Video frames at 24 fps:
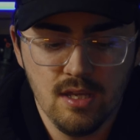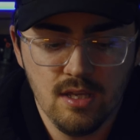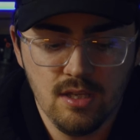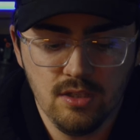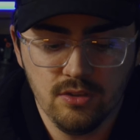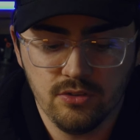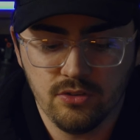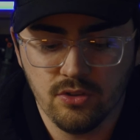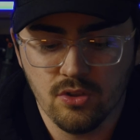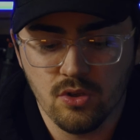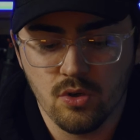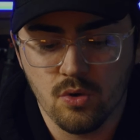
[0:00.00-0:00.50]

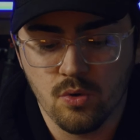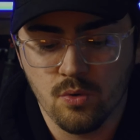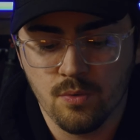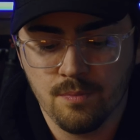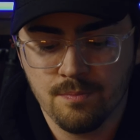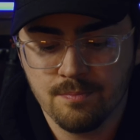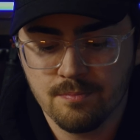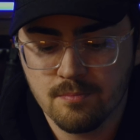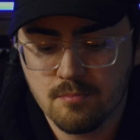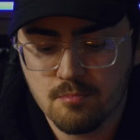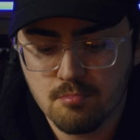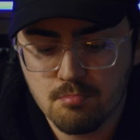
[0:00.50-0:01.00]
So
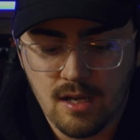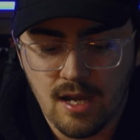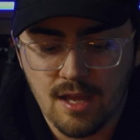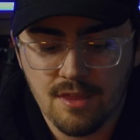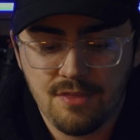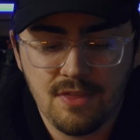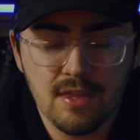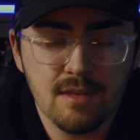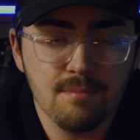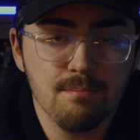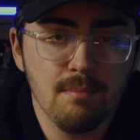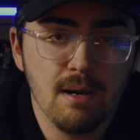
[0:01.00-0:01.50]
I
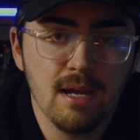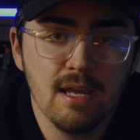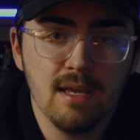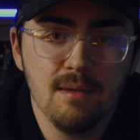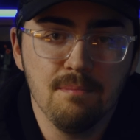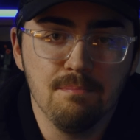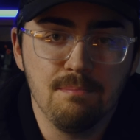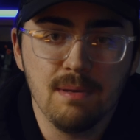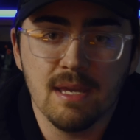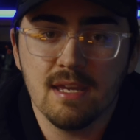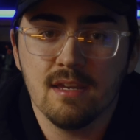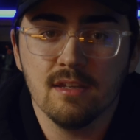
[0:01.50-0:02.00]
think my
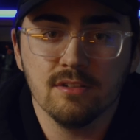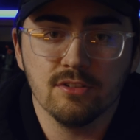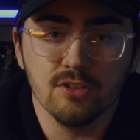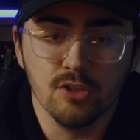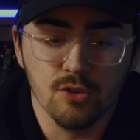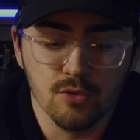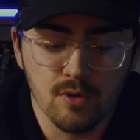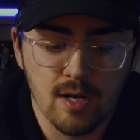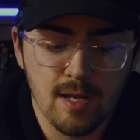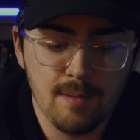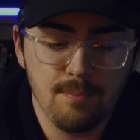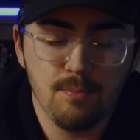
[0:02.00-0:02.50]
biggest
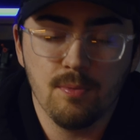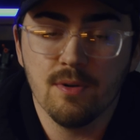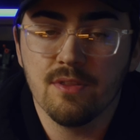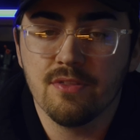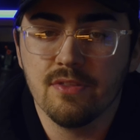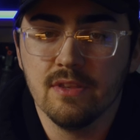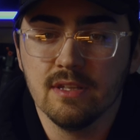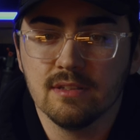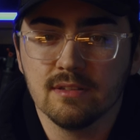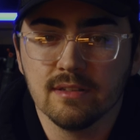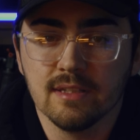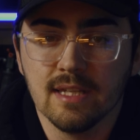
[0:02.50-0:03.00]
gripe with
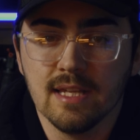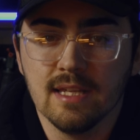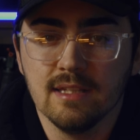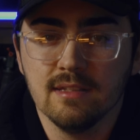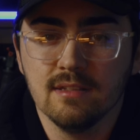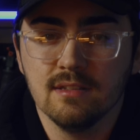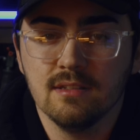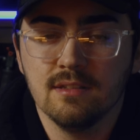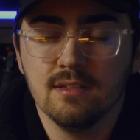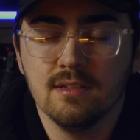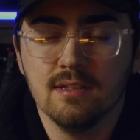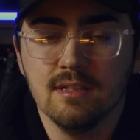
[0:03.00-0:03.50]
this
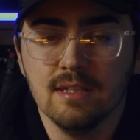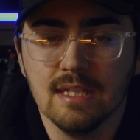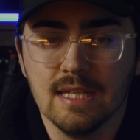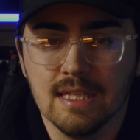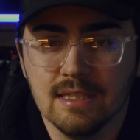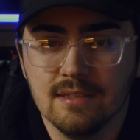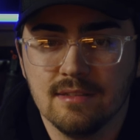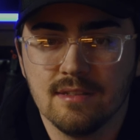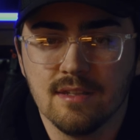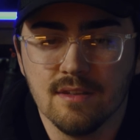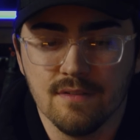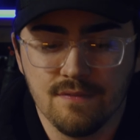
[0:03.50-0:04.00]
lens
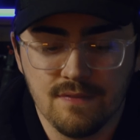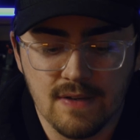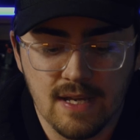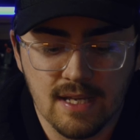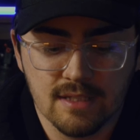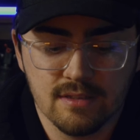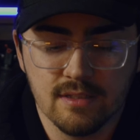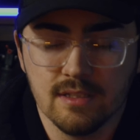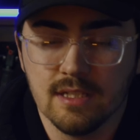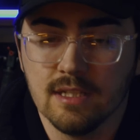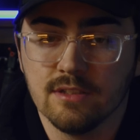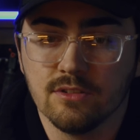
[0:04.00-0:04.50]
is the
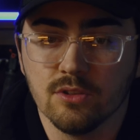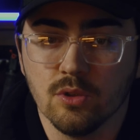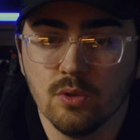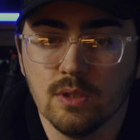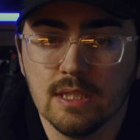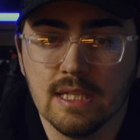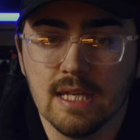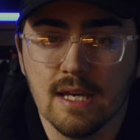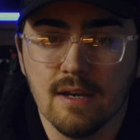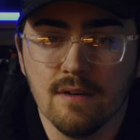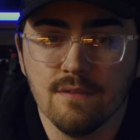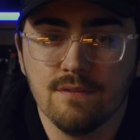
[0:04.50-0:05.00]
fact that it's
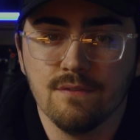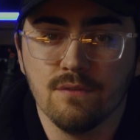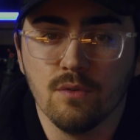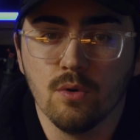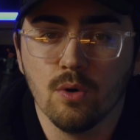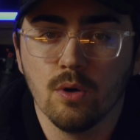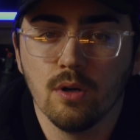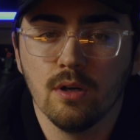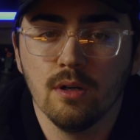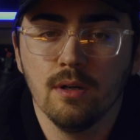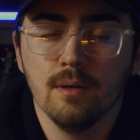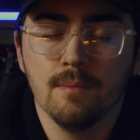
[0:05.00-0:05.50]
only
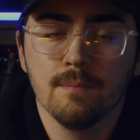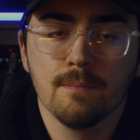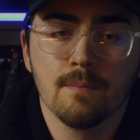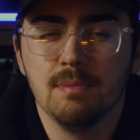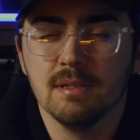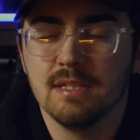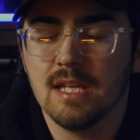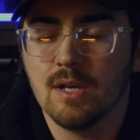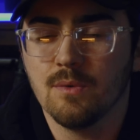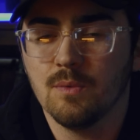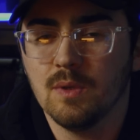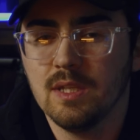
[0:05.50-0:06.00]
f4,
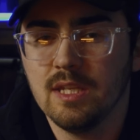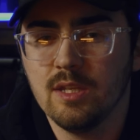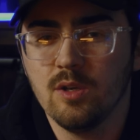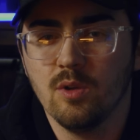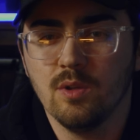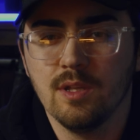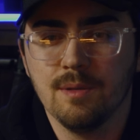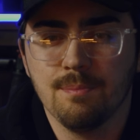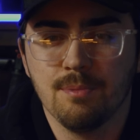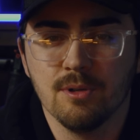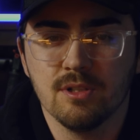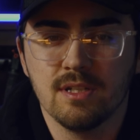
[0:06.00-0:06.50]
but that really
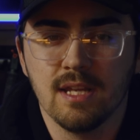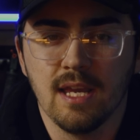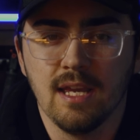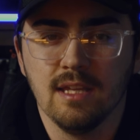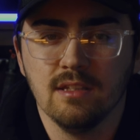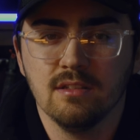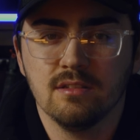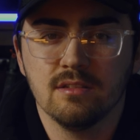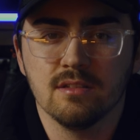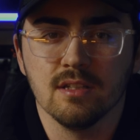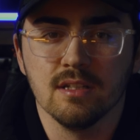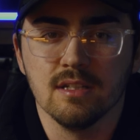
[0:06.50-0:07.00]
only
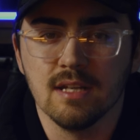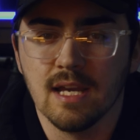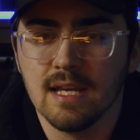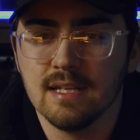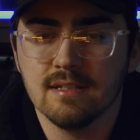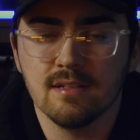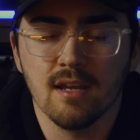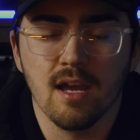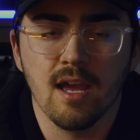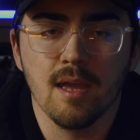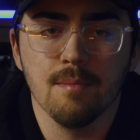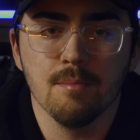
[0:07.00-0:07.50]
pertains to
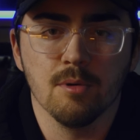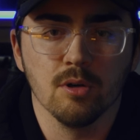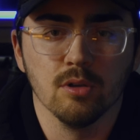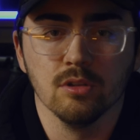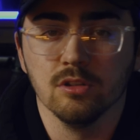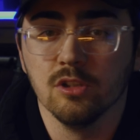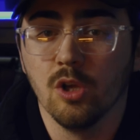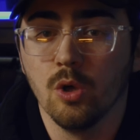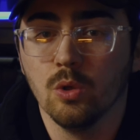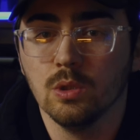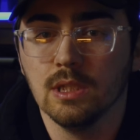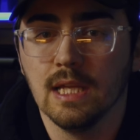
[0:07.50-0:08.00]
nighttime or
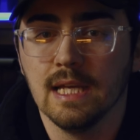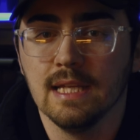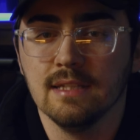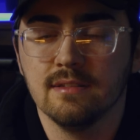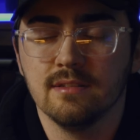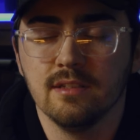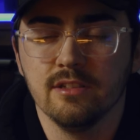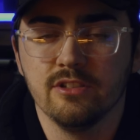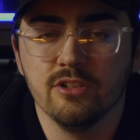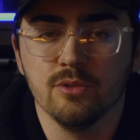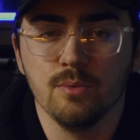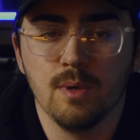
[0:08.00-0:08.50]
low light
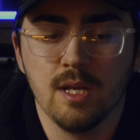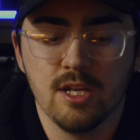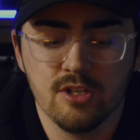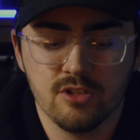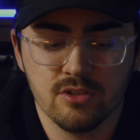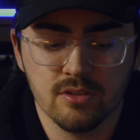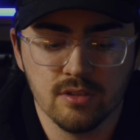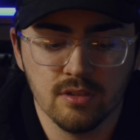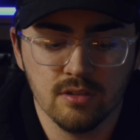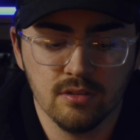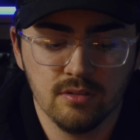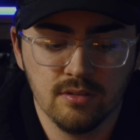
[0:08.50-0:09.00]

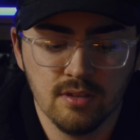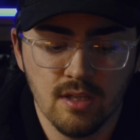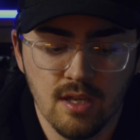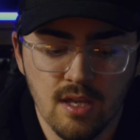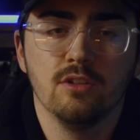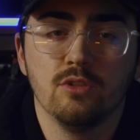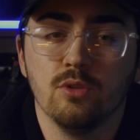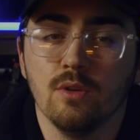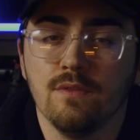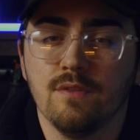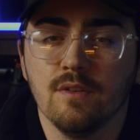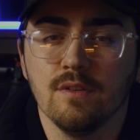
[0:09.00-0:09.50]
situations.
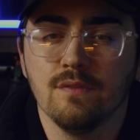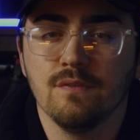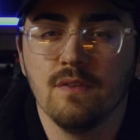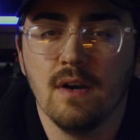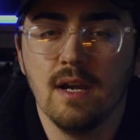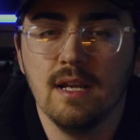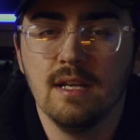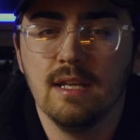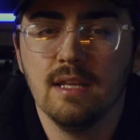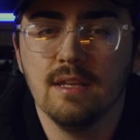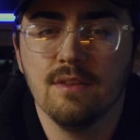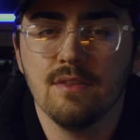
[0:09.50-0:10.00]
So if you're
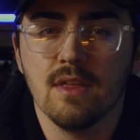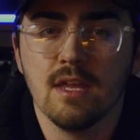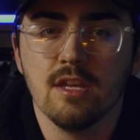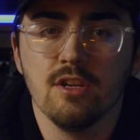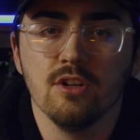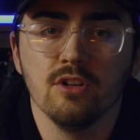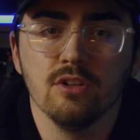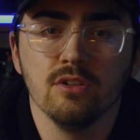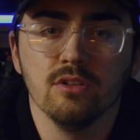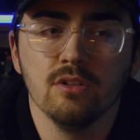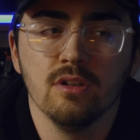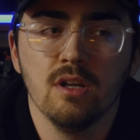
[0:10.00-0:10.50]
finding that
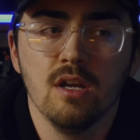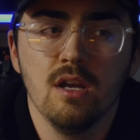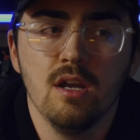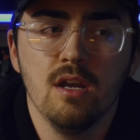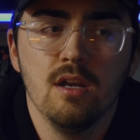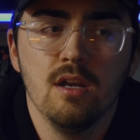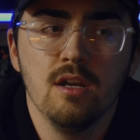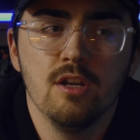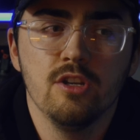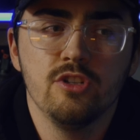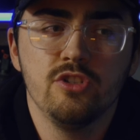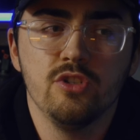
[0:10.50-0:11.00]
you're
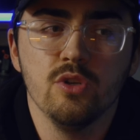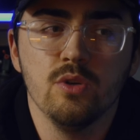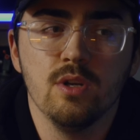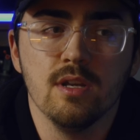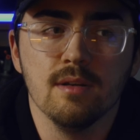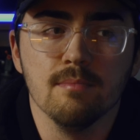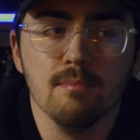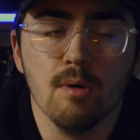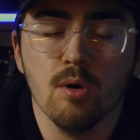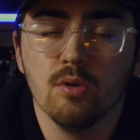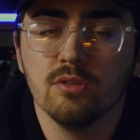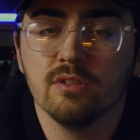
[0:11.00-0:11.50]

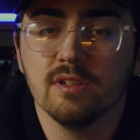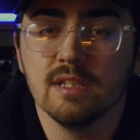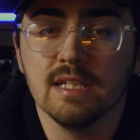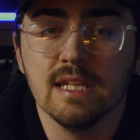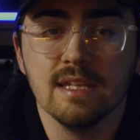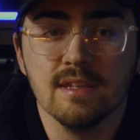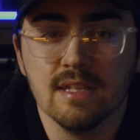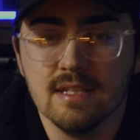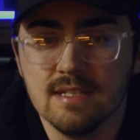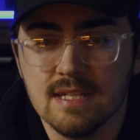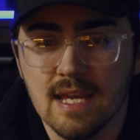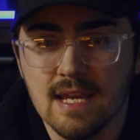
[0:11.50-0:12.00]
shooting mostly
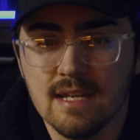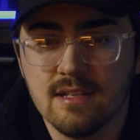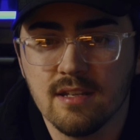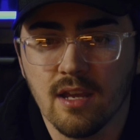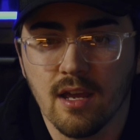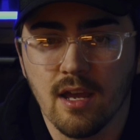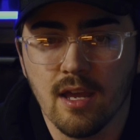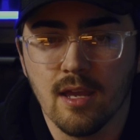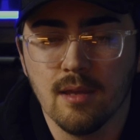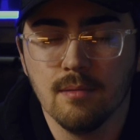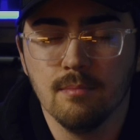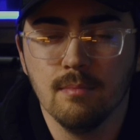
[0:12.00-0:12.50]
in the
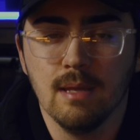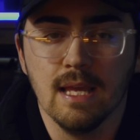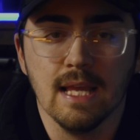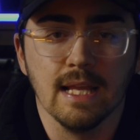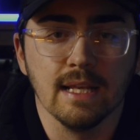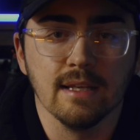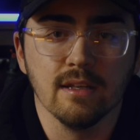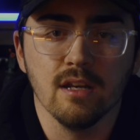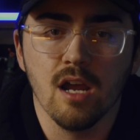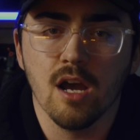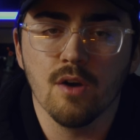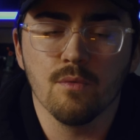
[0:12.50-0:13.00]
daytime
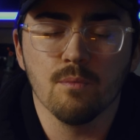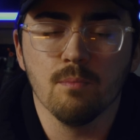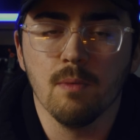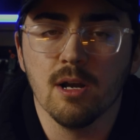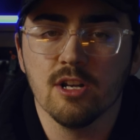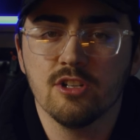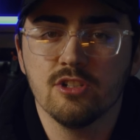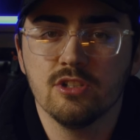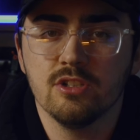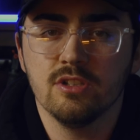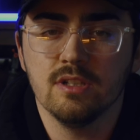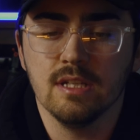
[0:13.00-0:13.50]
and not
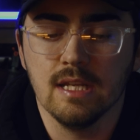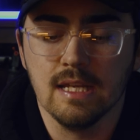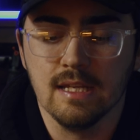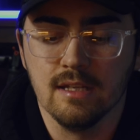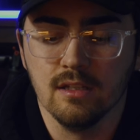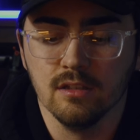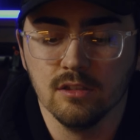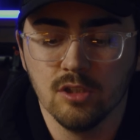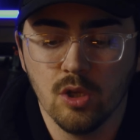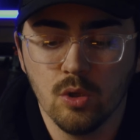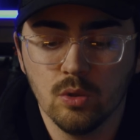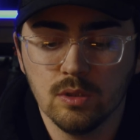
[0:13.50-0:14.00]
much
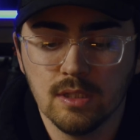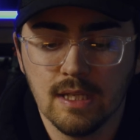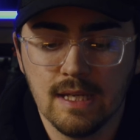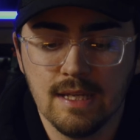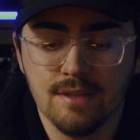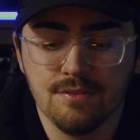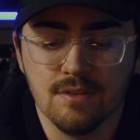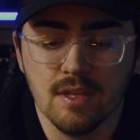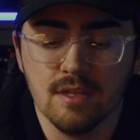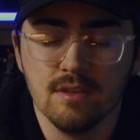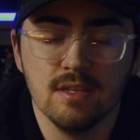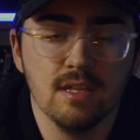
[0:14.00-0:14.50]
in low
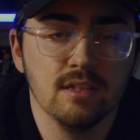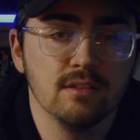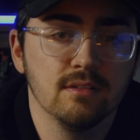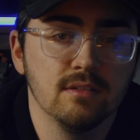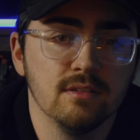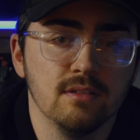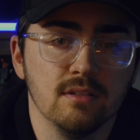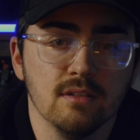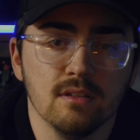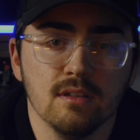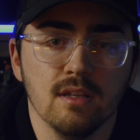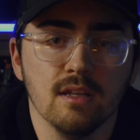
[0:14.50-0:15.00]
light, then
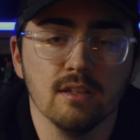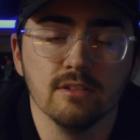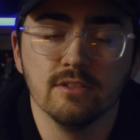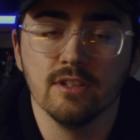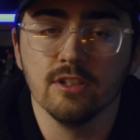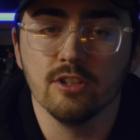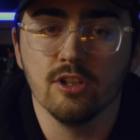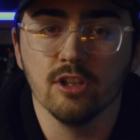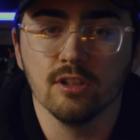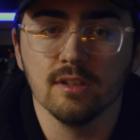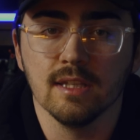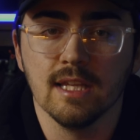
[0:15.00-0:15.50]
this is
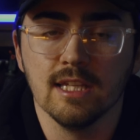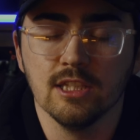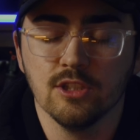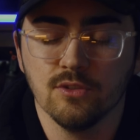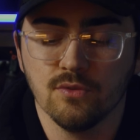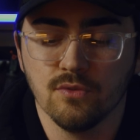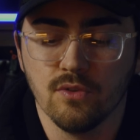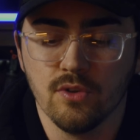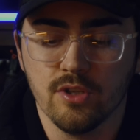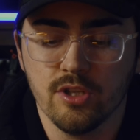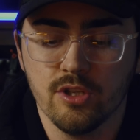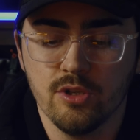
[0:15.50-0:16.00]
a good lens
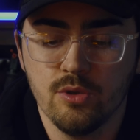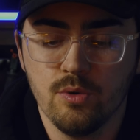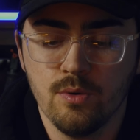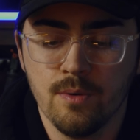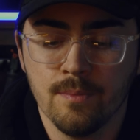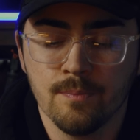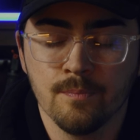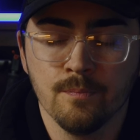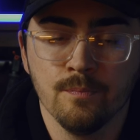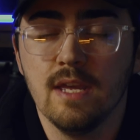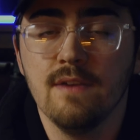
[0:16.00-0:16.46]
for you.